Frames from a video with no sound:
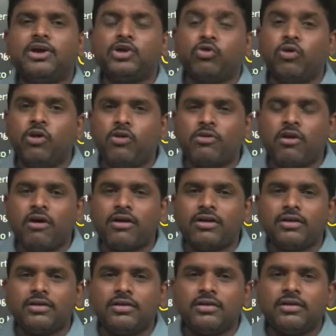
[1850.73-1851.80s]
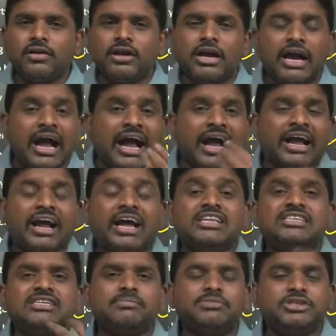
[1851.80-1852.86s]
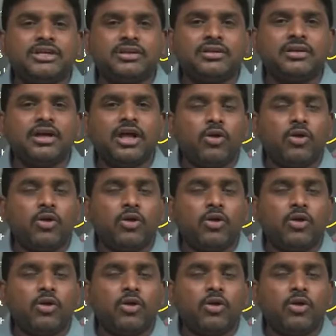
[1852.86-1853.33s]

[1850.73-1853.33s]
12 o'clock, consumption.